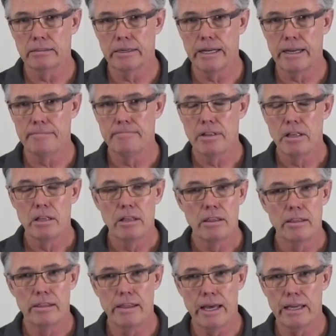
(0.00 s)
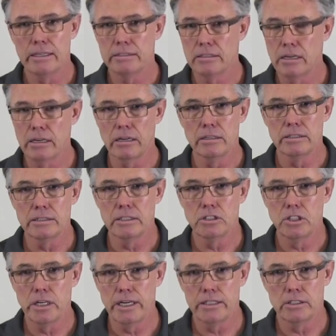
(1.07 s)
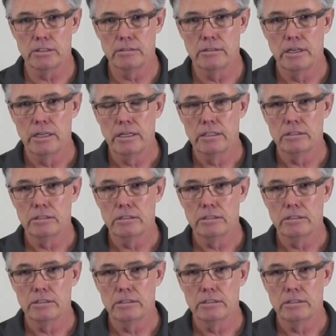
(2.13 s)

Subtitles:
Okay, that is not a good situation.